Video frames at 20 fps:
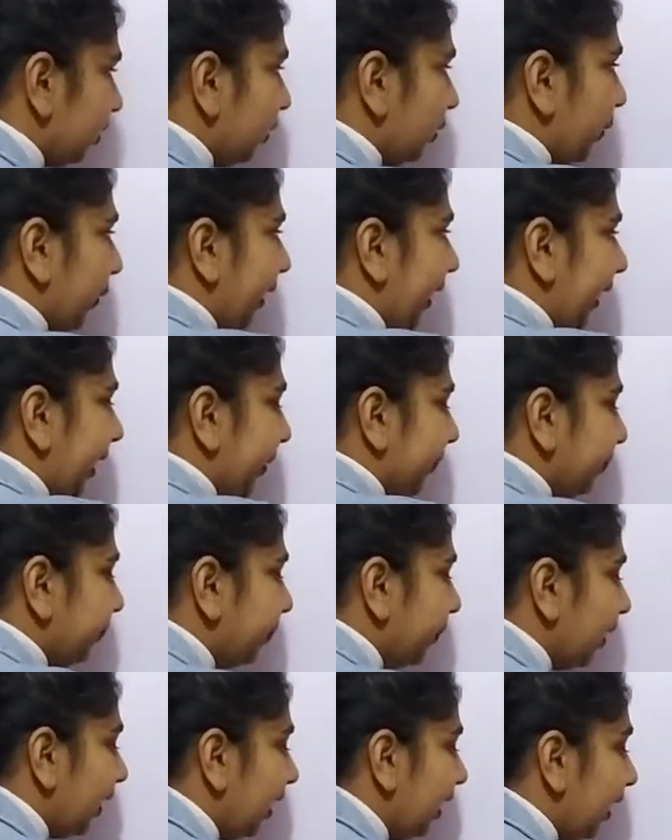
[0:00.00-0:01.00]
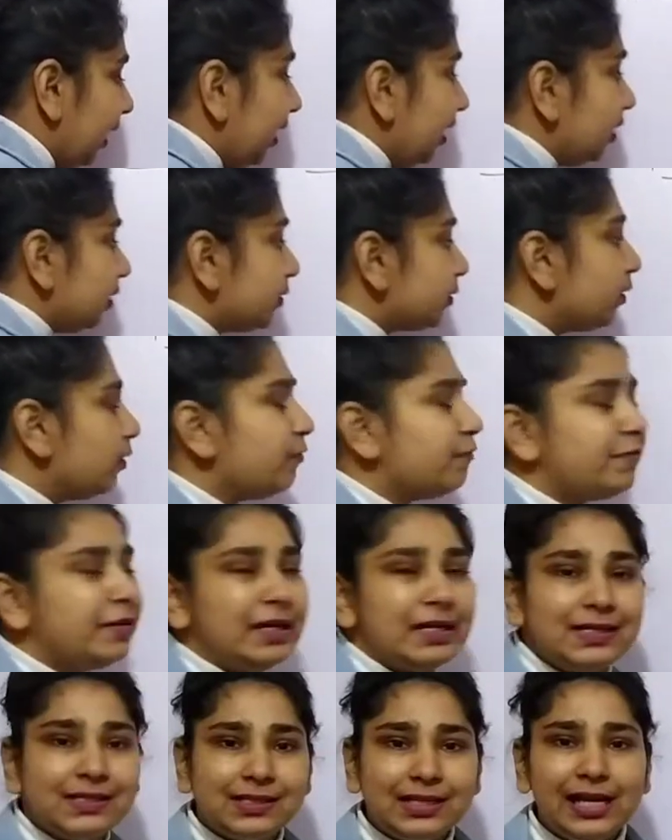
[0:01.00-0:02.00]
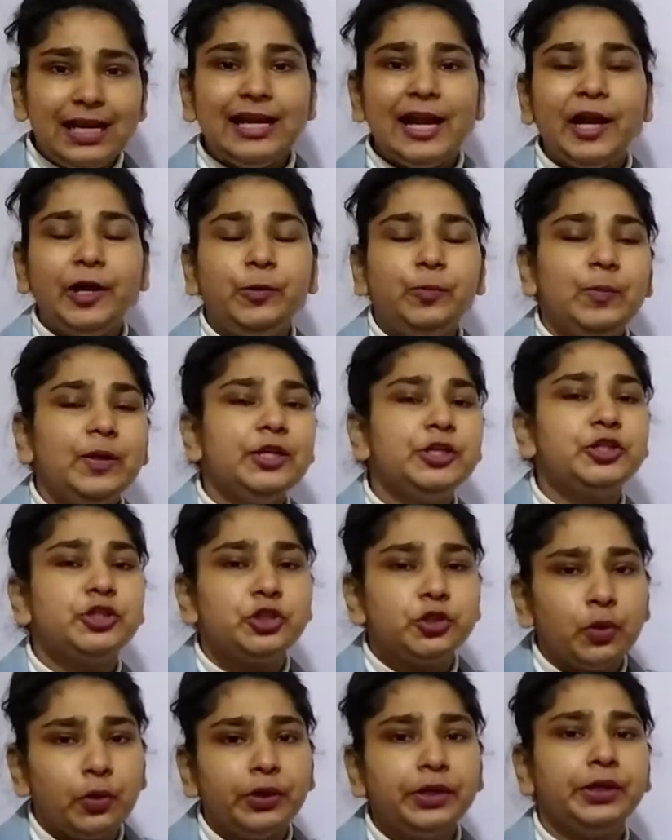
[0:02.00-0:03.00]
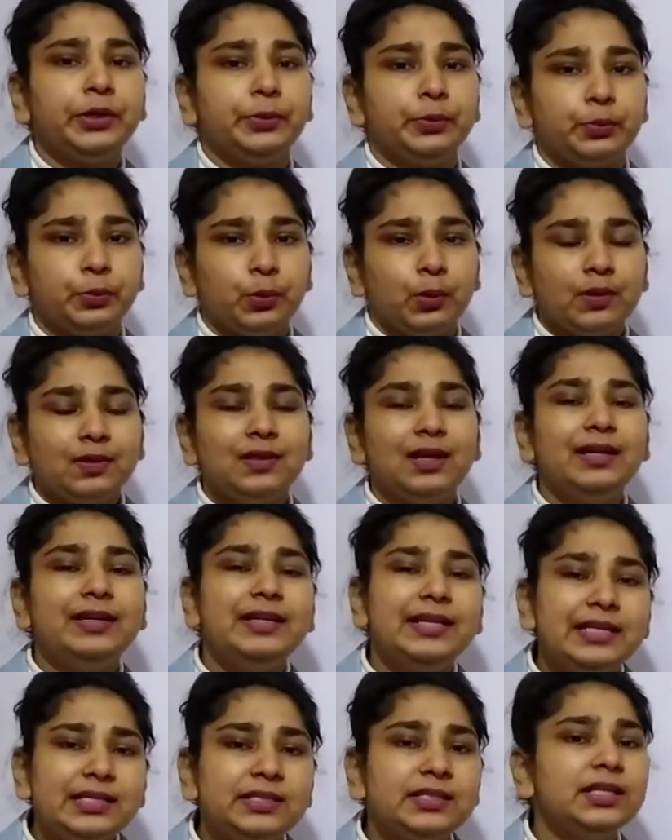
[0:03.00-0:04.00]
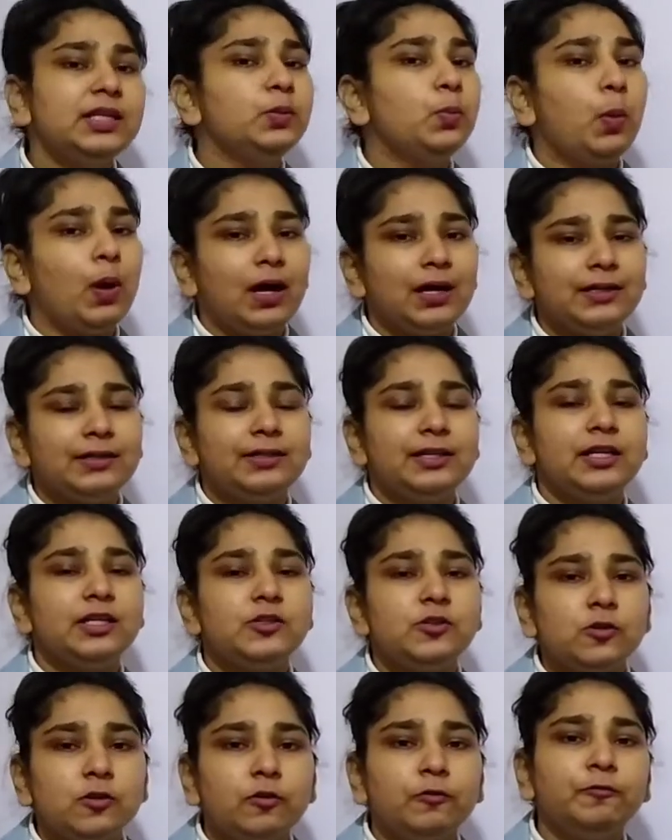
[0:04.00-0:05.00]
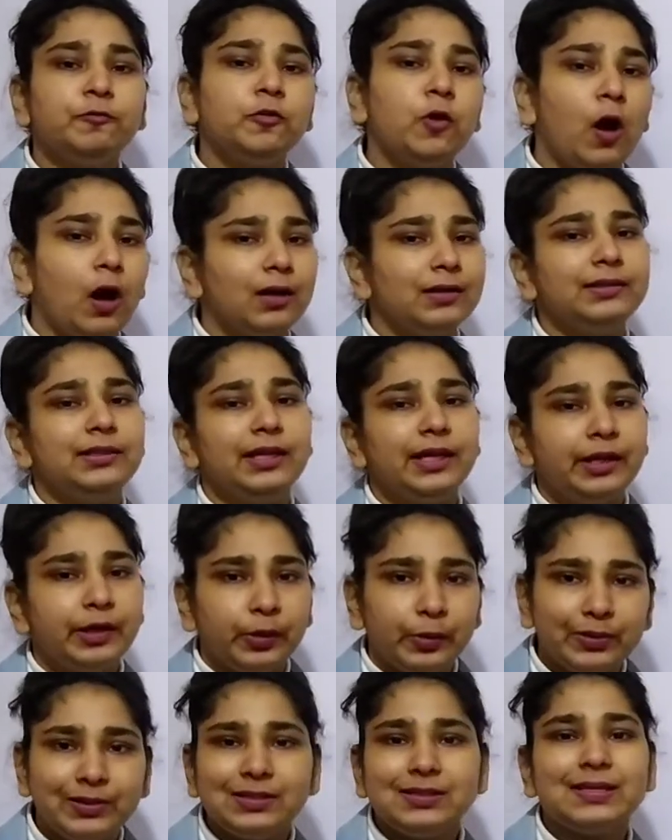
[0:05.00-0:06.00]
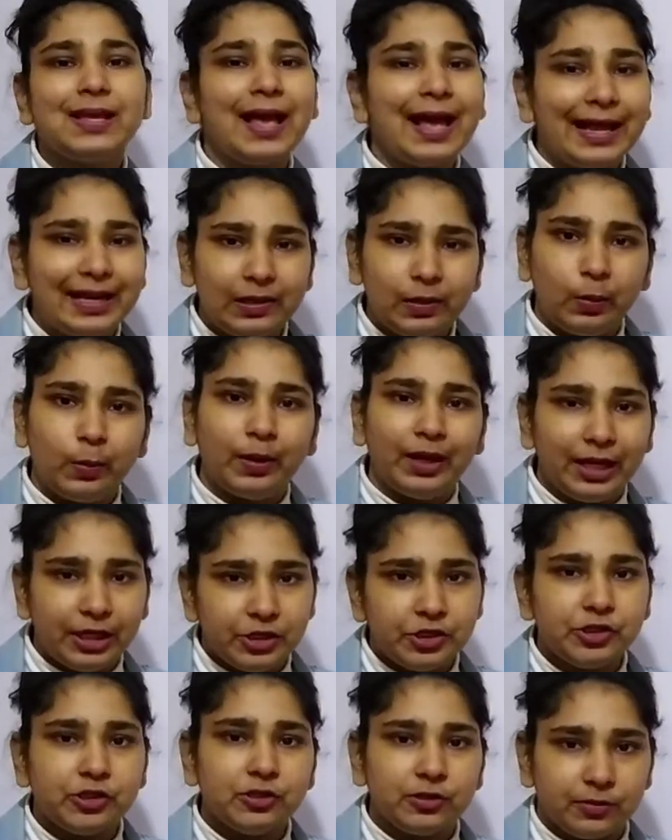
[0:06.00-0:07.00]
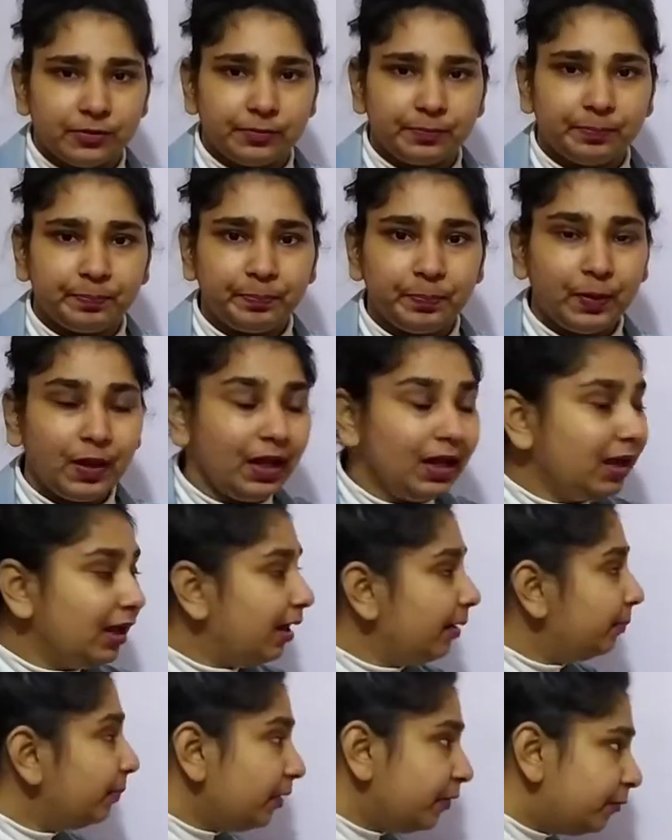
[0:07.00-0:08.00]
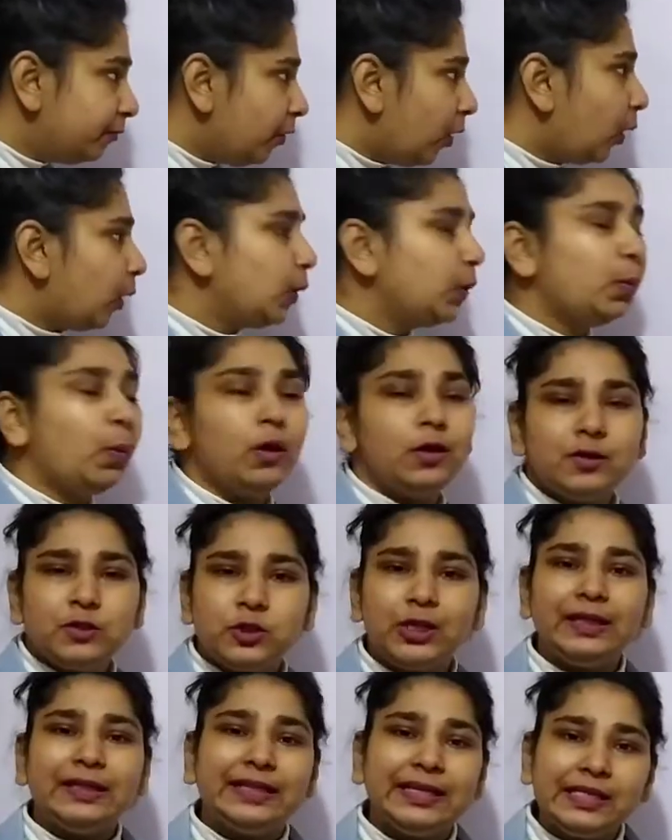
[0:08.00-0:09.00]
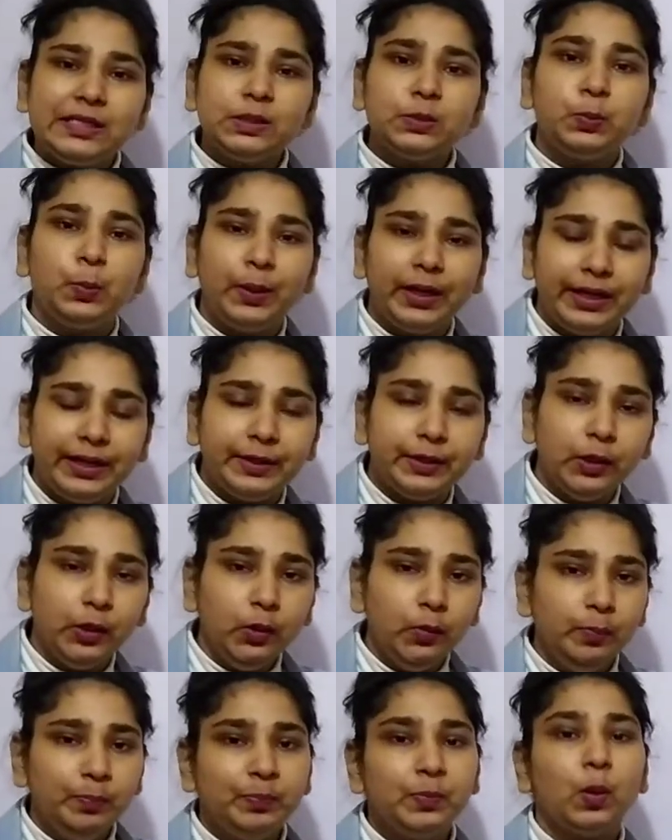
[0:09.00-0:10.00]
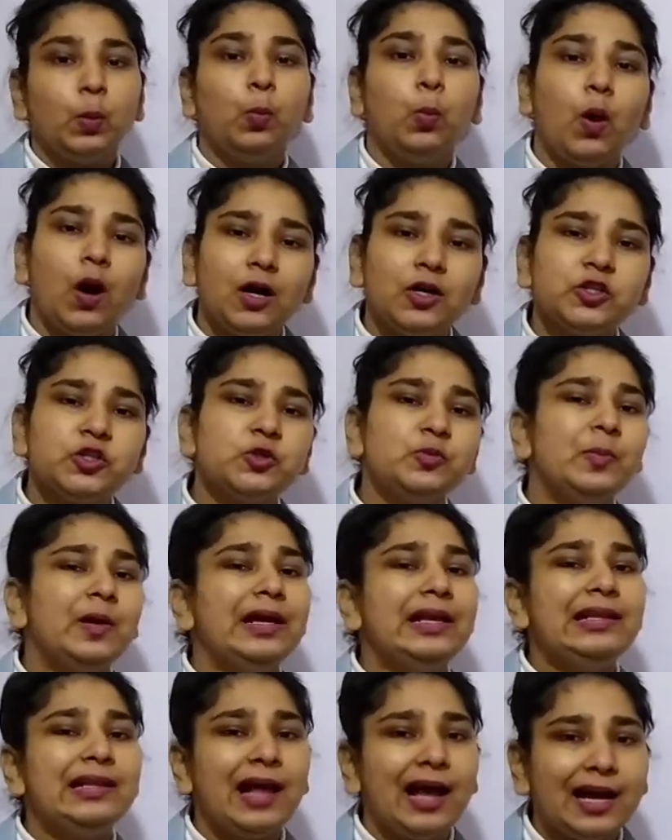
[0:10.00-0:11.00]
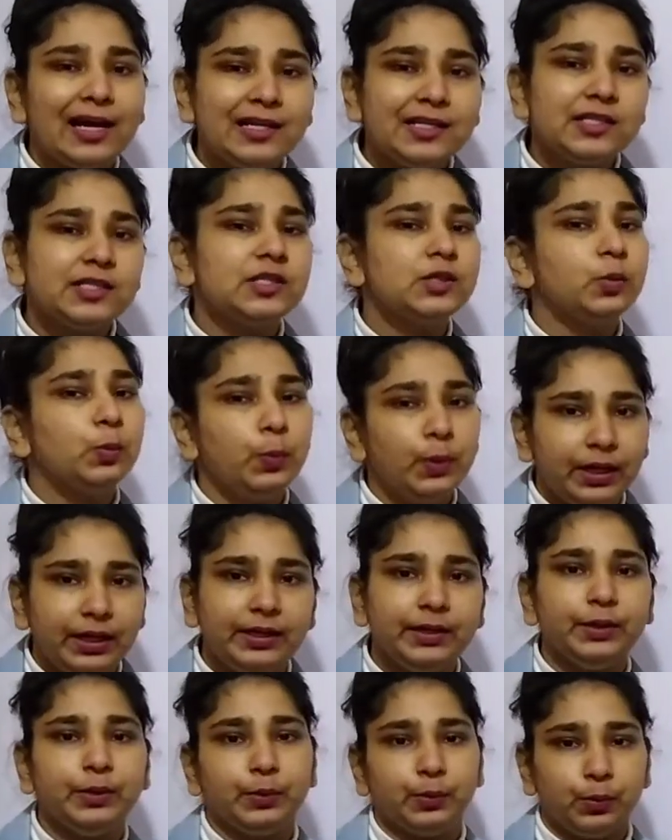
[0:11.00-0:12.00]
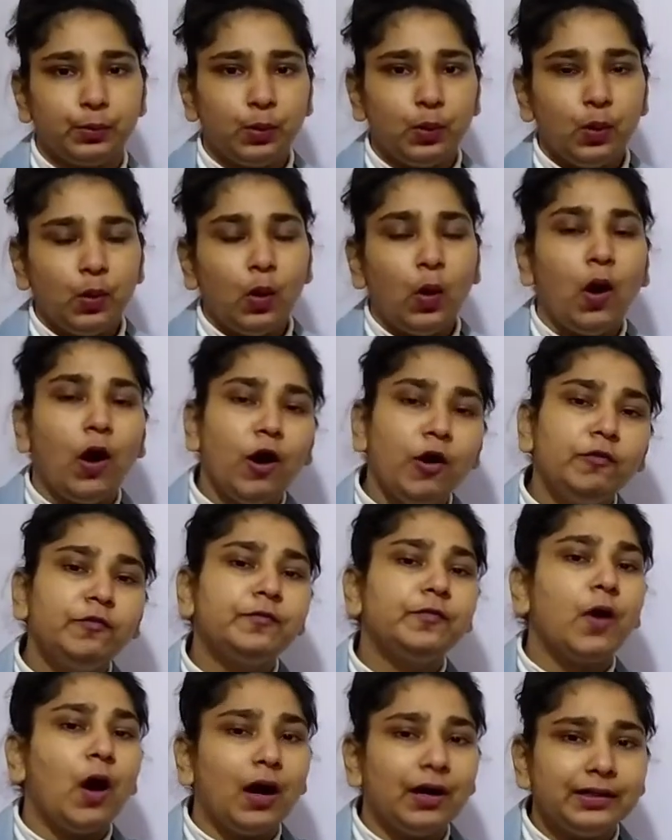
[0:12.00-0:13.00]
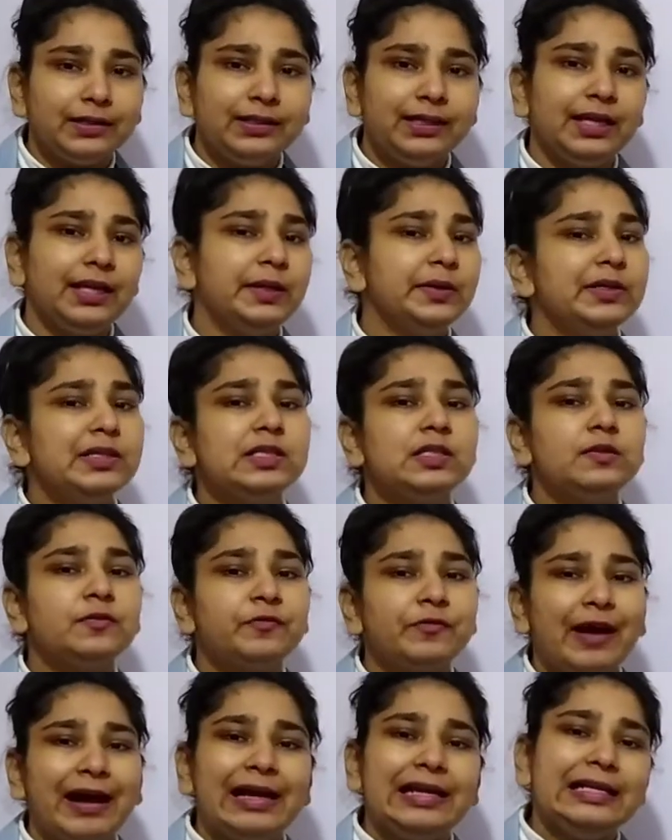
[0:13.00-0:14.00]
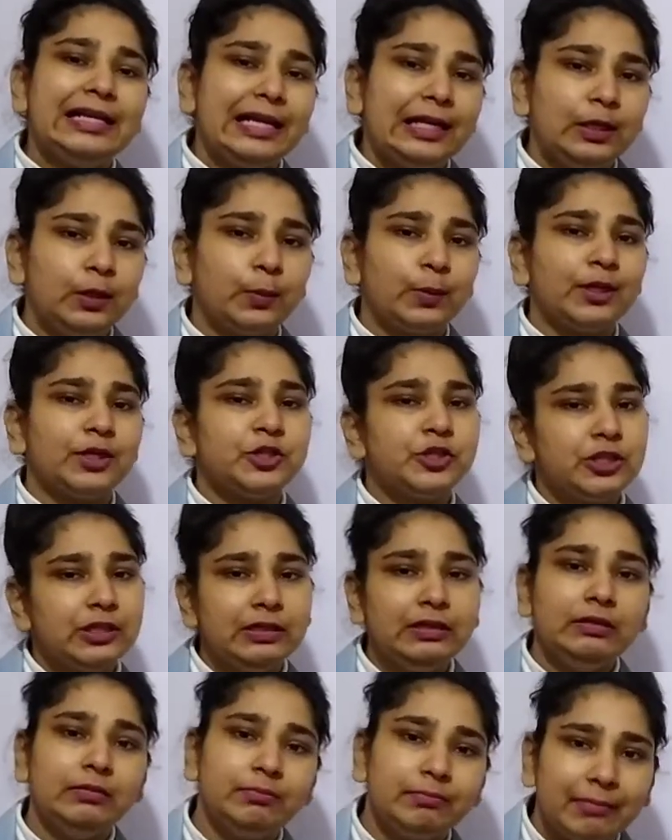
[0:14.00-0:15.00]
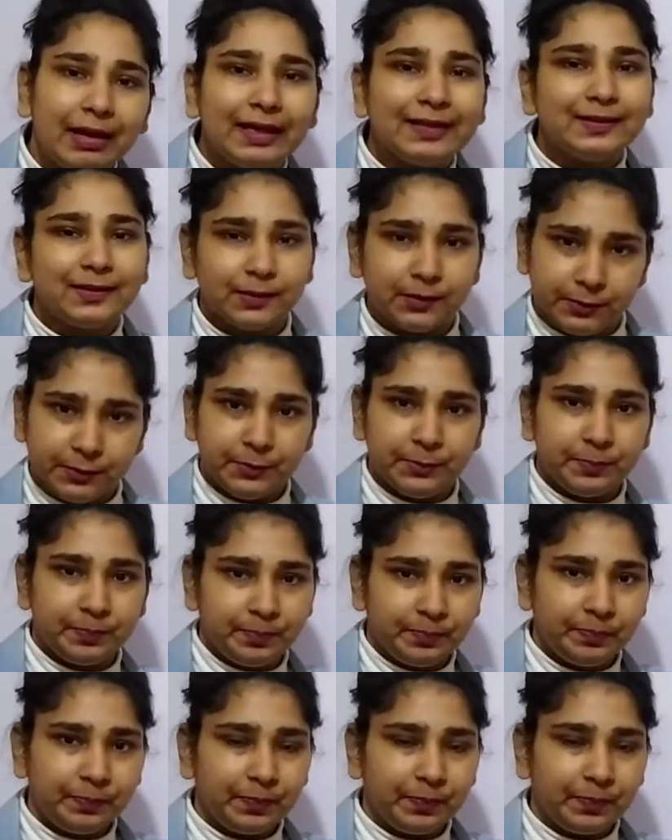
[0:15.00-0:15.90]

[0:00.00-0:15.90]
Okay, so firstly let me show you the disadvantage of contiguous allocation. Before watching this video, watch my last video of contiguous file allocation method.